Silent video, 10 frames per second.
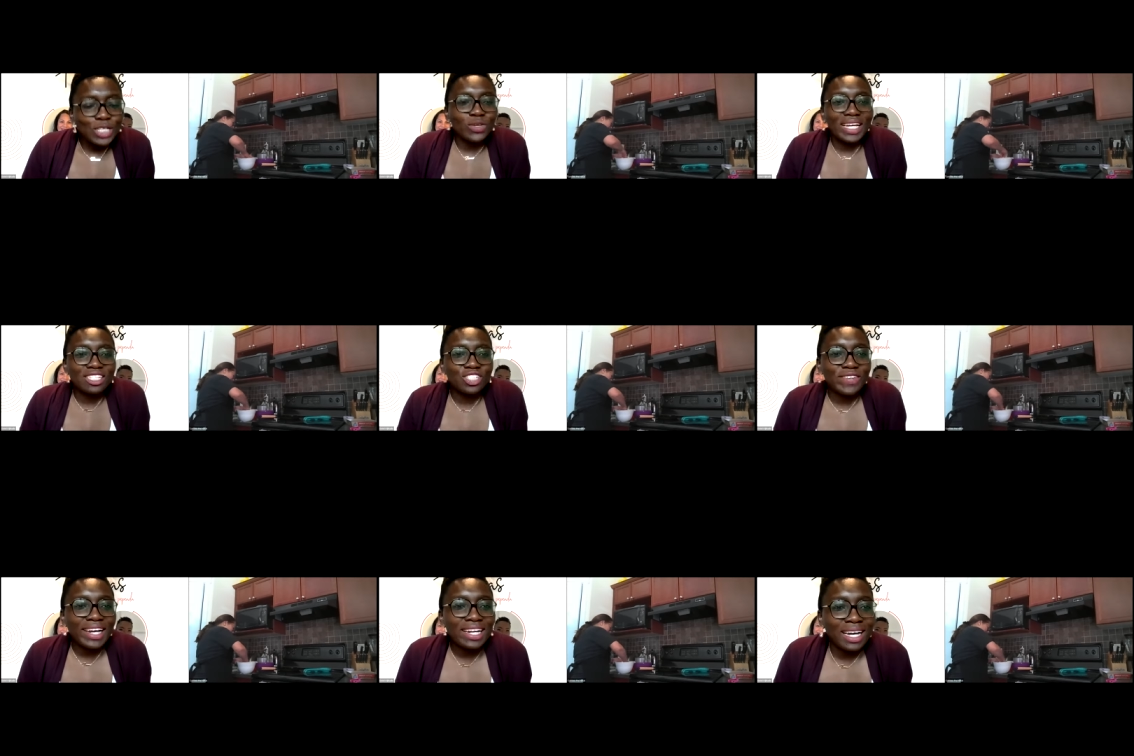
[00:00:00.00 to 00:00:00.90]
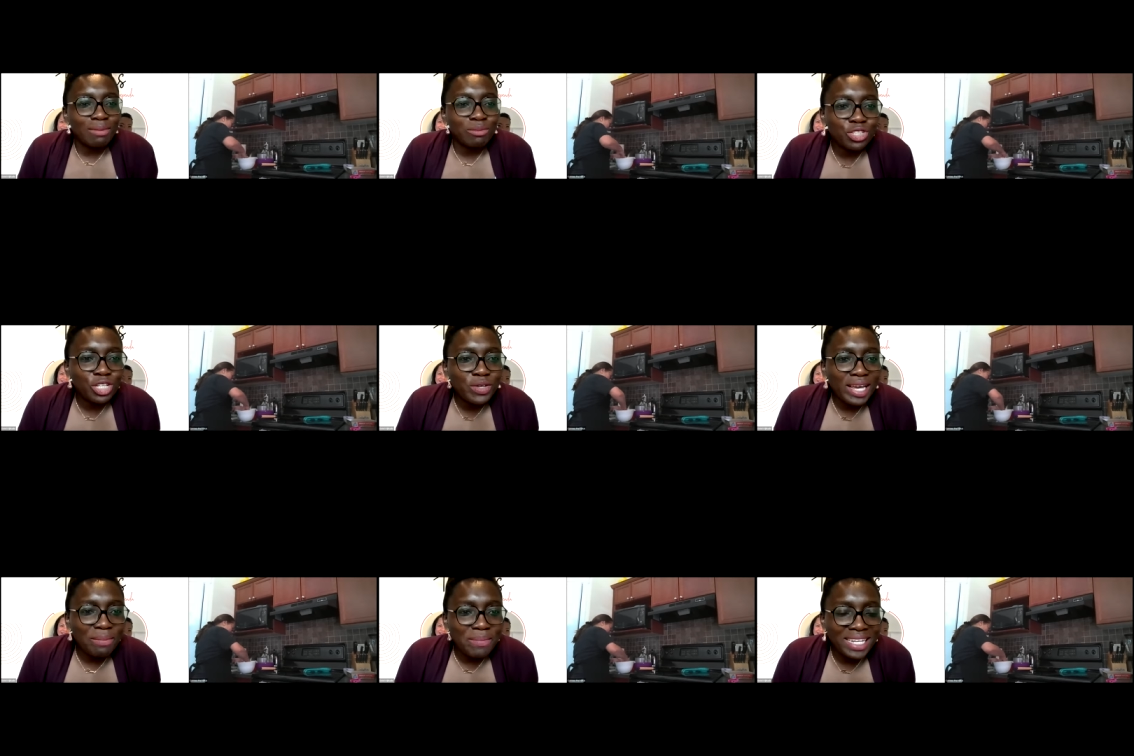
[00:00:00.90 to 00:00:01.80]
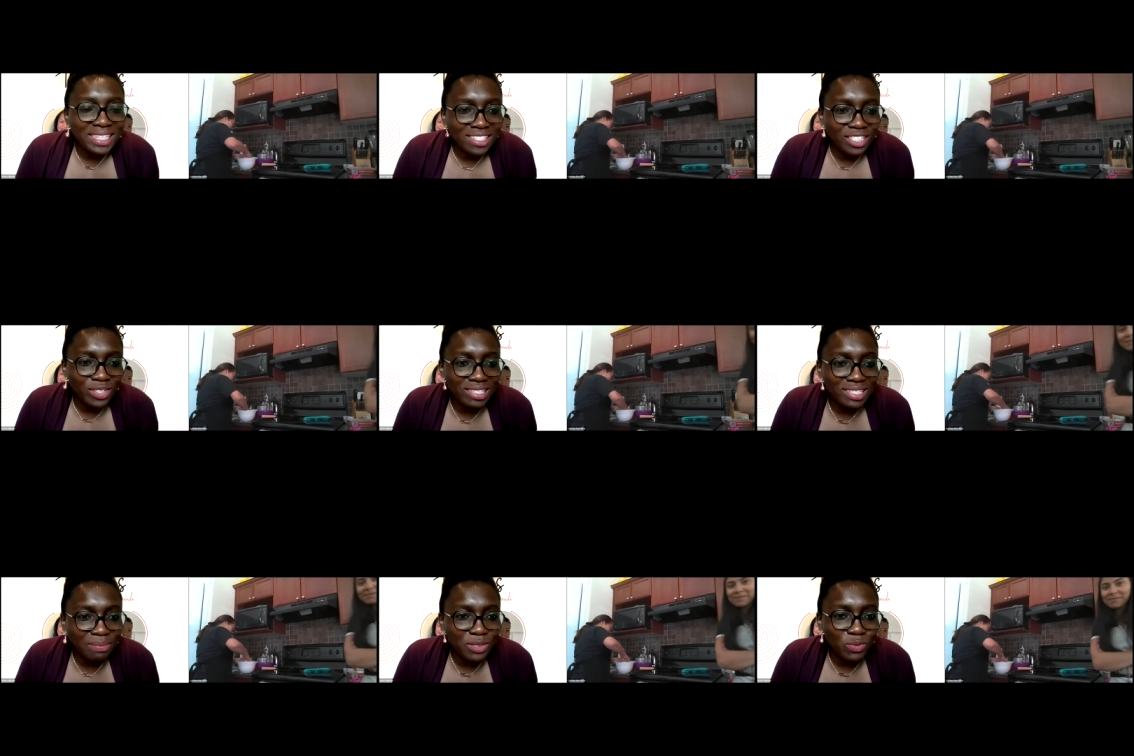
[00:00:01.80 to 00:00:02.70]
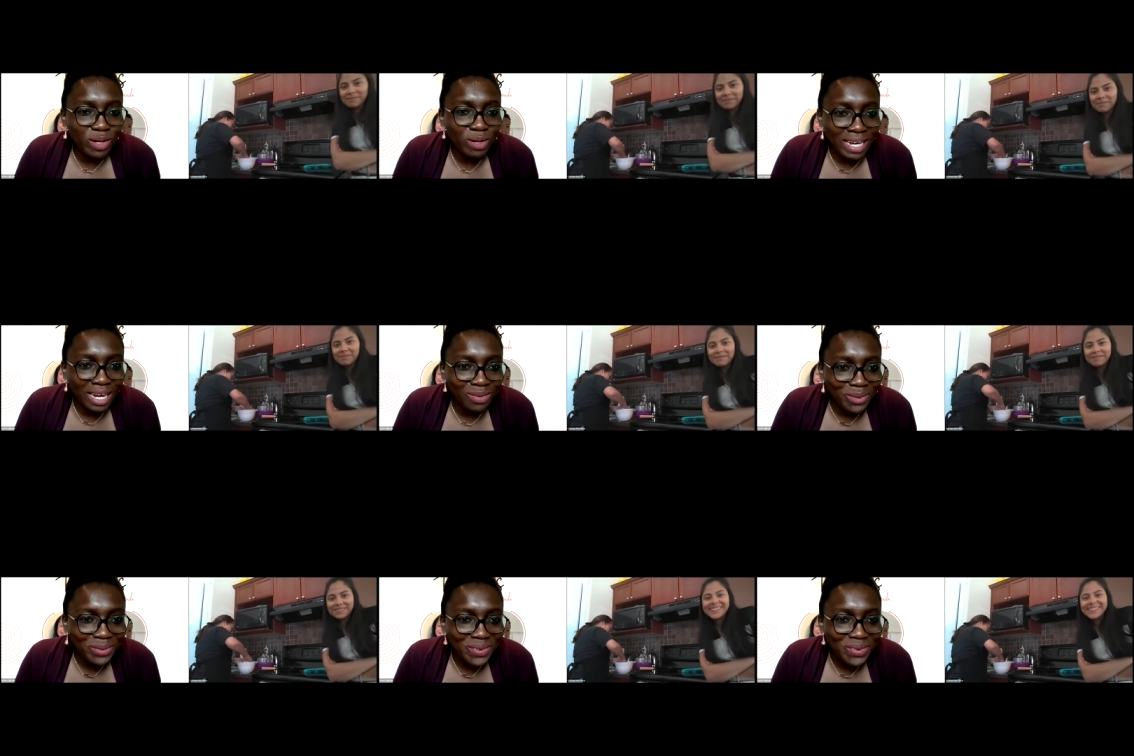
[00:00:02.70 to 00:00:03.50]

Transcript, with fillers: So Adriana, I'm sure you can make this in your sleep as well now, or,